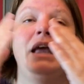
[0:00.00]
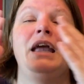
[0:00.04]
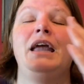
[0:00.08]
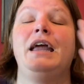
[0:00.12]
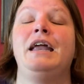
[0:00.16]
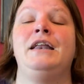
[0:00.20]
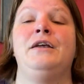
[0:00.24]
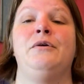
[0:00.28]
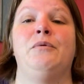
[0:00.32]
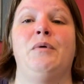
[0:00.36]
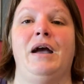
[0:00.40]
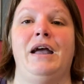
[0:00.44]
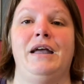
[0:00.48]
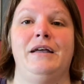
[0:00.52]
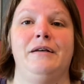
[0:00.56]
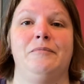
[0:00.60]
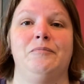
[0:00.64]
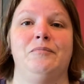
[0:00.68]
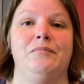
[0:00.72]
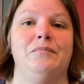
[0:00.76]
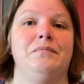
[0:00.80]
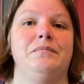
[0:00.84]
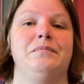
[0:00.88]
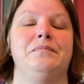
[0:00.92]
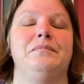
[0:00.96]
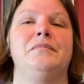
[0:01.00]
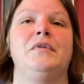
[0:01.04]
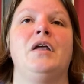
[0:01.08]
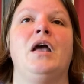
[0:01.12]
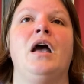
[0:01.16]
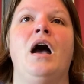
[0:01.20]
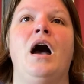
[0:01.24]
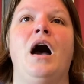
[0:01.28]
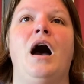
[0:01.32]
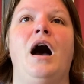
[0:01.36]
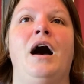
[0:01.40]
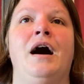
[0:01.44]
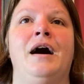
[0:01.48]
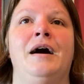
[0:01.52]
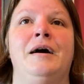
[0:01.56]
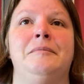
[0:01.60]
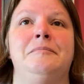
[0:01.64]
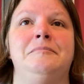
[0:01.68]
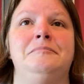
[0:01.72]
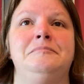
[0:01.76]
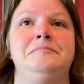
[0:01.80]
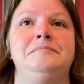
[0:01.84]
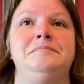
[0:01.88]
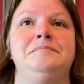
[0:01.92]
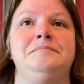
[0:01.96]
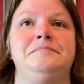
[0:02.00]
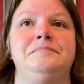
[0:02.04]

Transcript: Anyway, and